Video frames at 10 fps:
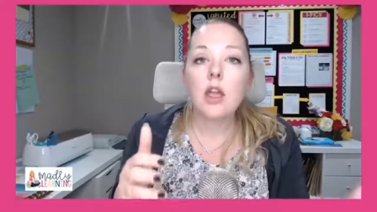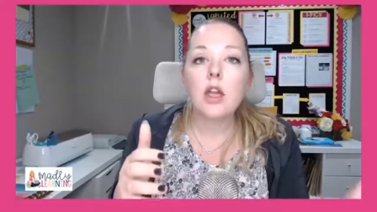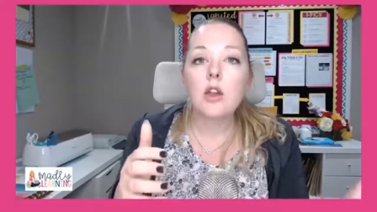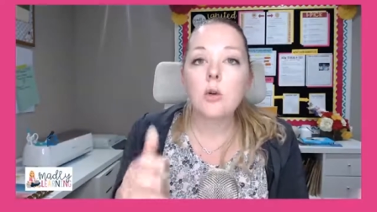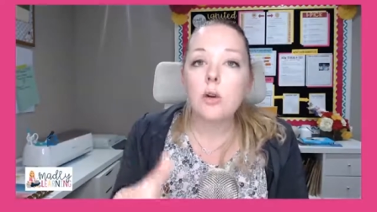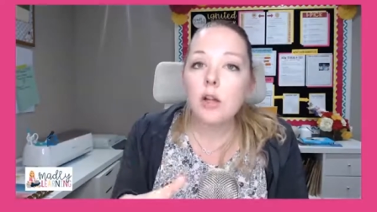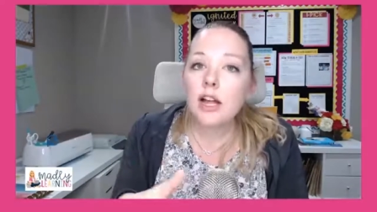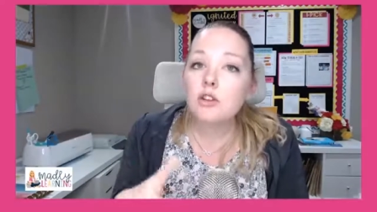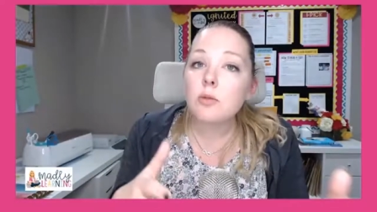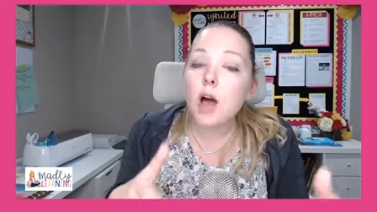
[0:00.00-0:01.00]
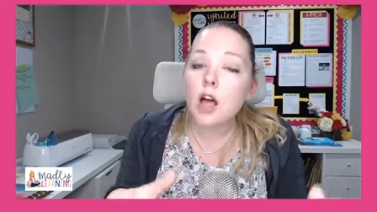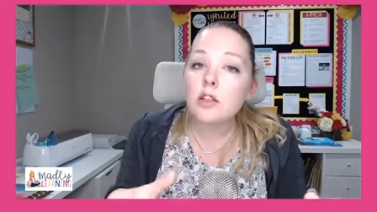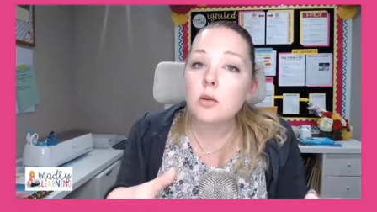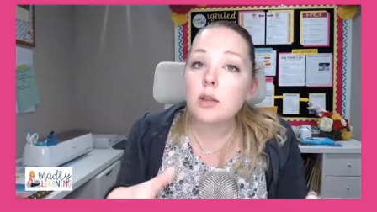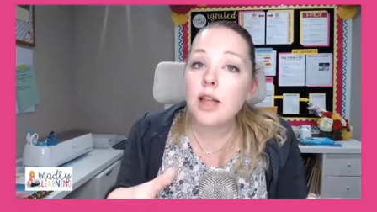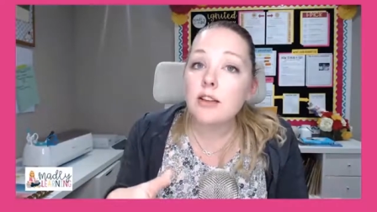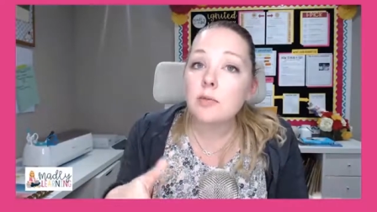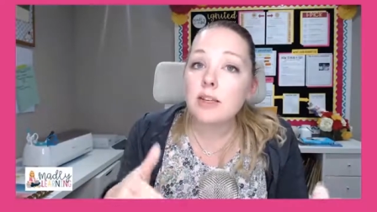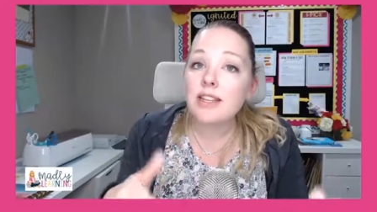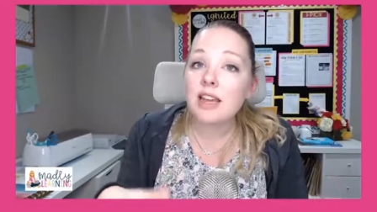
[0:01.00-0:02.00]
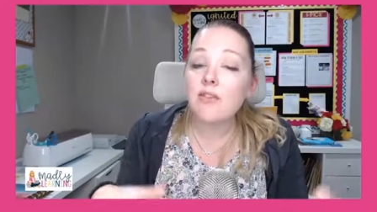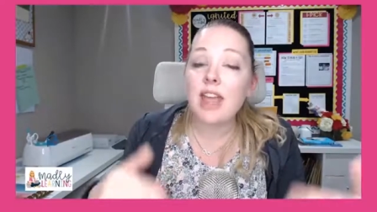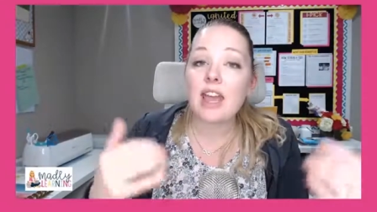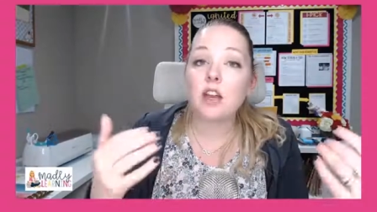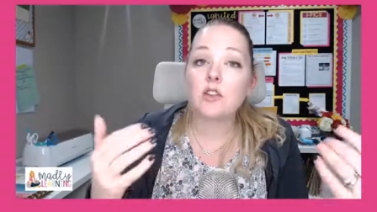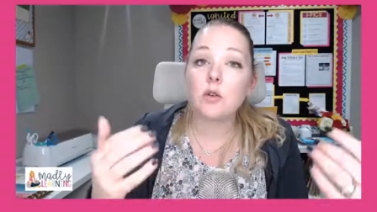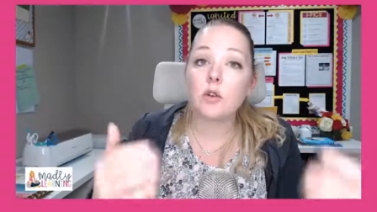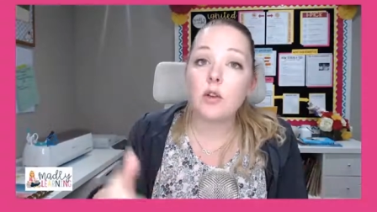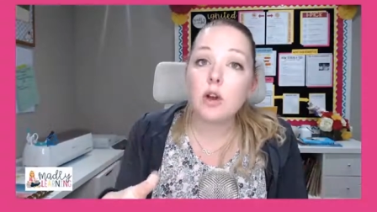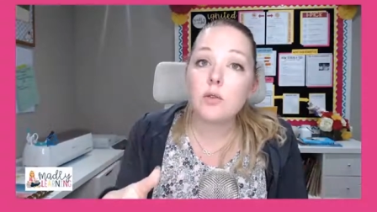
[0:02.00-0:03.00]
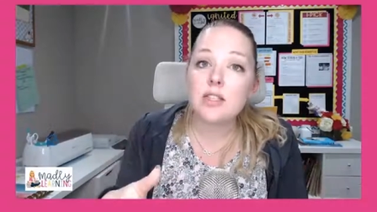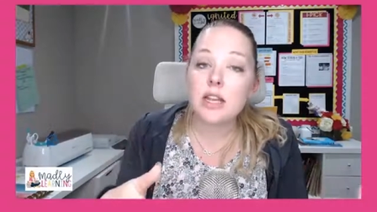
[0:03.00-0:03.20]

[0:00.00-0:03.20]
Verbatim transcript: Google Classroom also allows me to give anecdotal notes. It